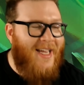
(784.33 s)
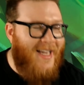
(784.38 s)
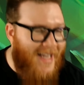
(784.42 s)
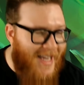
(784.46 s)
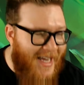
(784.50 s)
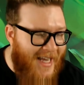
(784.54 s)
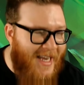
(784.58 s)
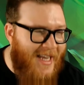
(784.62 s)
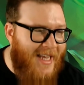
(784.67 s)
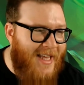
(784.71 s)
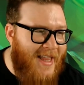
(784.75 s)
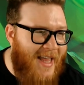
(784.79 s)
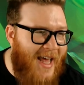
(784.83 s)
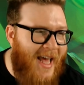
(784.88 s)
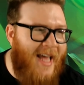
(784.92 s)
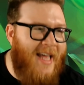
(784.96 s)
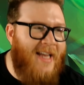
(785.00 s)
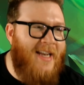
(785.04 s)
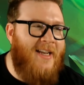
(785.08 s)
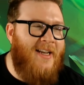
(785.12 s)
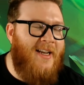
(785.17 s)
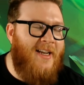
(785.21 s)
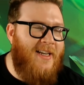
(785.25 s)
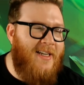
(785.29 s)
Getting
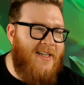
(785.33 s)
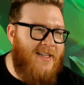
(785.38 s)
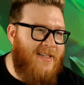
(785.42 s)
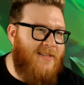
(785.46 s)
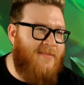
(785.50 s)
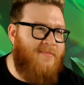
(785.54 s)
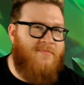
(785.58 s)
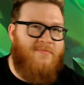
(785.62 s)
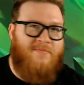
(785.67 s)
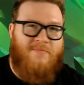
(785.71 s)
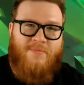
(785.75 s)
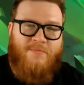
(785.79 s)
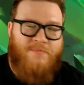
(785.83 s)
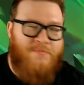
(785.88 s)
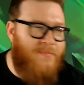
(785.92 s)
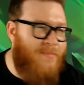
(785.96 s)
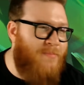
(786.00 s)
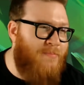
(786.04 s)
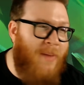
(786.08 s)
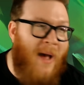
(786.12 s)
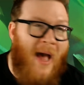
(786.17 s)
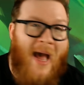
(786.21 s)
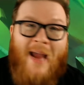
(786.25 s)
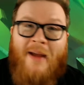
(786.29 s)
that
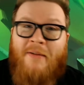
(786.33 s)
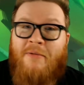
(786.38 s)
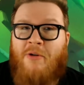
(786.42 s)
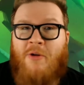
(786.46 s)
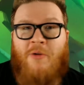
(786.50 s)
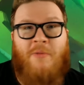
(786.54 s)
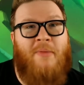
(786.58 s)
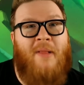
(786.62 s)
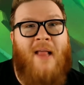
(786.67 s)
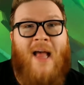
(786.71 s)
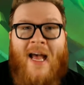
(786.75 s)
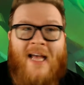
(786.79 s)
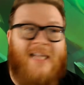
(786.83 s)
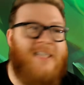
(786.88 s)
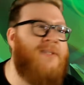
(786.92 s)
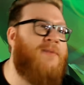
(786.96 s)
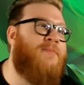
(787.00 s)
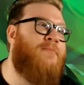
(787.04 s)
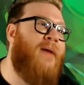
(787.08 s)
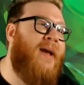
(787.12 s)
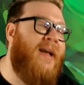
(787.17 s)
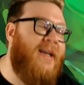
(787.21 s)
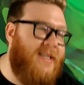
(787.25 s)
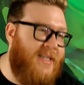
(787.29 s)

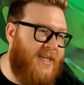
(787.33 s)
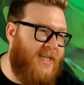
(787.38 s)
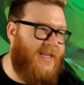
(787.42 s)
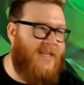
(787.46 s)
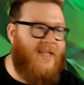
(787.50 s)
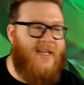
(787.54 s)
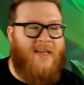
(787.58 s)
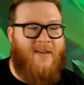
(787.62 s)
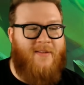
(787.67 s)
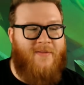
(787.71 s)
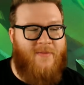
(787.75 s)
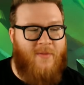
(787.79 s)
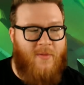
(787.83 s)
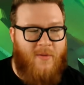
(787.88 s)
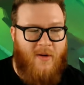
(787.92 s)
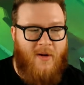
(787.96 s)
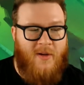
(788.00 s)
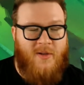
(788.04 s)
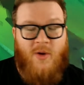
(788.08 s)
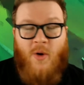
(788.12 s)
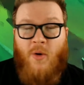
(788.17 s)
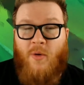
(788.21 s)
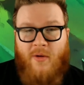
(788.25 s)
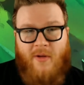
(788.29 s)
Pyroblast basically for
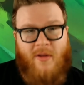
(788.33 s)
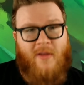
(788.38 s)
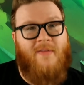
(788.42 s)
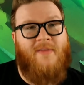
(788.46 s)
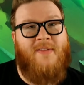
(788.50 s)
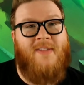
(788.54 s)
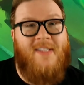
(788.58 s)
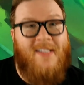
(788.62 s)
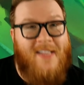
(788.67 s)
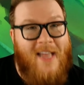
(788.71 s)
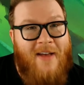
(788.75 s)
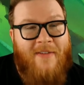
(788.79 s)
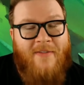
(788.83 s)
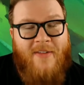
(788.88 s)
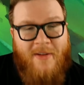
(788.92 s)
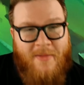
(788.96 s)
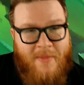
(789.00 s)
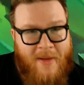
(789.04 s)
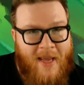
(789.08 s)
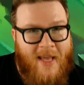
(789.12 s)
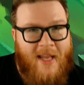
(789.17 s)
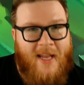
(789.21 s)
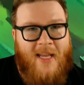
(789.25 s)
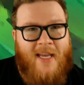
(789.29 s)
a total of seven
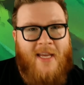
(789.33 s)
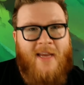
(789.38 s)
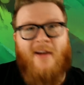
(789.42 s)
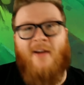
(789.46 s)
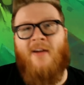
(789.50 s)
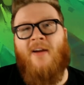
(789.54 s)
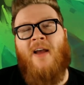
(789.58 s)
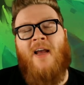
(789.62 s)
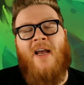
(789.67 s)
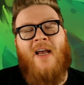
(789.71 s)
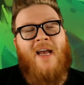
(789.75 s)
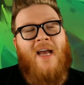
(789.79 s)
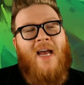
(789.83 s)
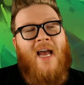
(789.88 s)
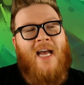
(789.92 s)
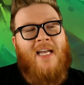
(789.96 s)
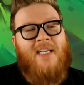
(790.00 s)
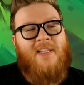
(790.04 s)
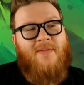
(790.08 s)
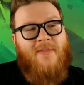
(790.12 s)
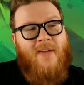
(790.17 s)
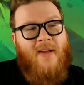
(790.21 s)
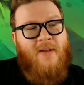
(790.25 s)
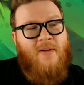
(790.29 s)
mana here
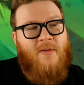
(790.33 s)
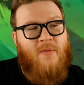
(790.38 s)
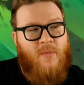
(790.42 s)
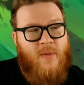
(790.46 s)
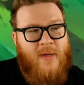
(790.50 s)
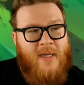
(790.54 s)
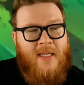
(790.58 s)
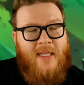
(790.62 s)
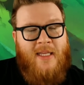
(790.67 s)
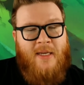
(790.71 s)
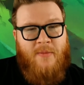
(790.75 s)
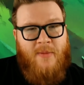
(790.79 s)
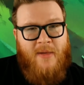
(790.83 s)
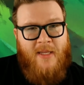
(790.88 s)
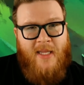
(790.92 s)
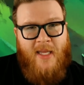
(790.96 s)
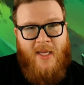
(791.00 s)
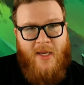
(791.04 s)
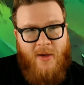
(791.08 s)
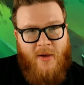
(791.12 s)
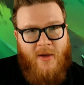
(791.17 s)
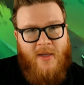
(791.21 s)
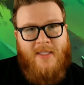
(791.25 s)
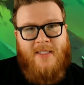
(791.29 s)
has felt really,
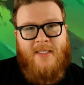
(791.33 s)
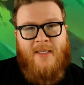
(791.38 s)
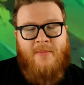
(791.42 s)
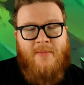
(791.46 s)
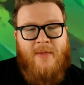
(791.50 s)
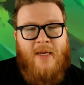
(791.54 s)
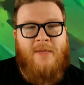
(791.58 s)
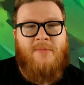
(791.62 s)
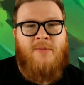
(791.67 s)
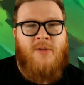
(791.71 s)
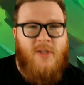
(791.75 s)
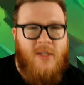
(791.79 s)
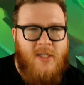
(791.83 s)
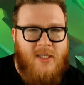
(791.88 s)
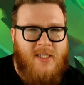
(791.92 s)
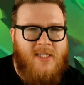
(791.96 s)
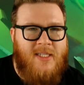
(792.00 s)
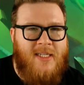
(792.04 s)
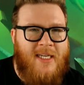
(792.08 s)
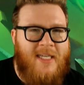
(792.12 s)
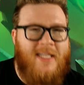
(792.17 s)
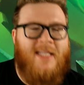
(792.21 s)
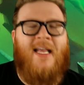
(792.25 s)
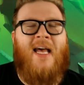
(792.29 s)
really good. Sometimes you
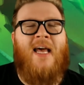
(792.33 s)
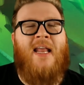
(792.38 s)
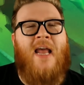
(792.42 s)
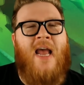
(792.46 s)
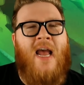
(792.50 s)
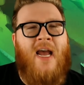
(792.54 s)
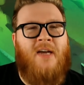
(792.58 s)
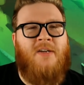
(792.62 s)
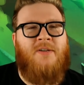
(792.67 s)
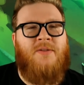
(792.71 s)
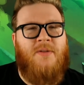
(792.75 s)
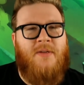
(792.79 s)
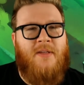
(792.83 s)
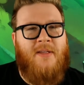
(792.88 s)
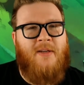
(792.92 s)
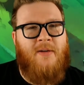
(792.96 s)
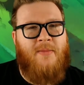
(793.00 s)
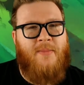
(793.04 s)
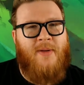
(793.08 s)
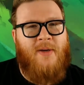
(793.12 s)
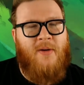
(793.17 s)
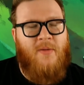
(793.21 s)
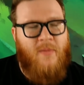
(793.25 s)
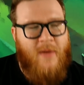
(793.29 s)
just need that extra
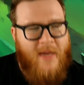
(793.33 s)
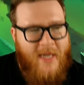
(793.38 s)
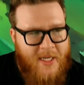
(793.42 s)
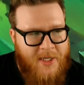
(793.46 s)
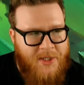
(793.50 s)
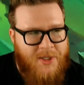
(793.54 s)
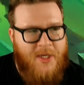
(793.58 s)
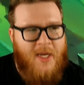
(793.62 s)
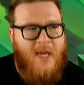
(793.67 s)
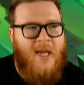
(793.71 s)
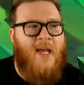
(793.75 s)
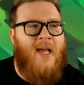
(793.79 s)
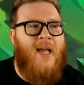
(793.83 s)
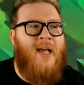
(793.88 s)
little bit of reach